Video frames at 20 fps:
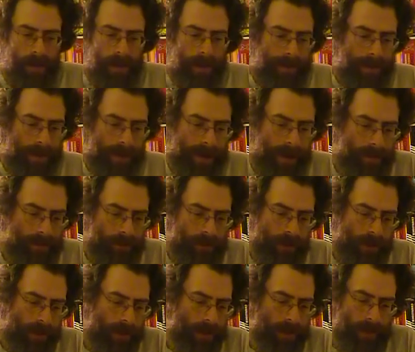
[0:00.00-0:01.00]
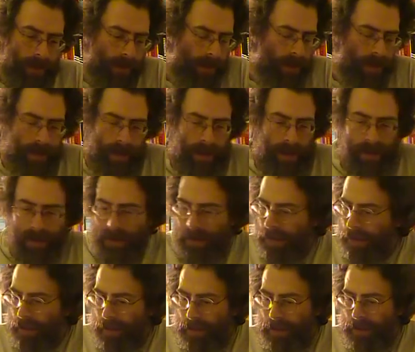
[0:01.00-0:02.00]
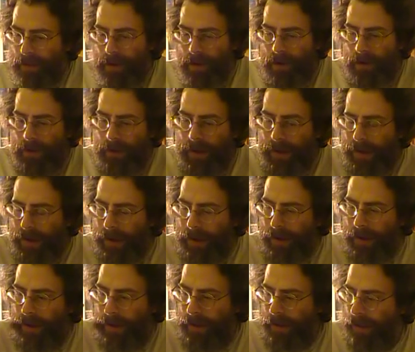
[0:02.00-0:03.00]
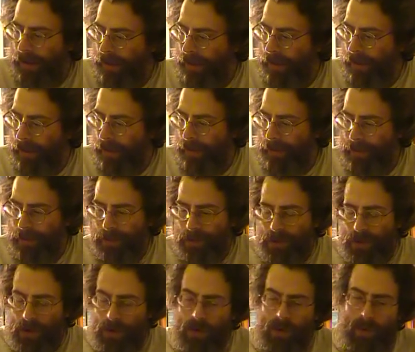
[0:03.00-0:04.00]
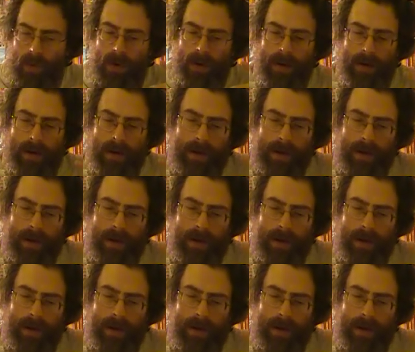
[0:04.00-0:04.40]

this game just, you know, it, it, it it's so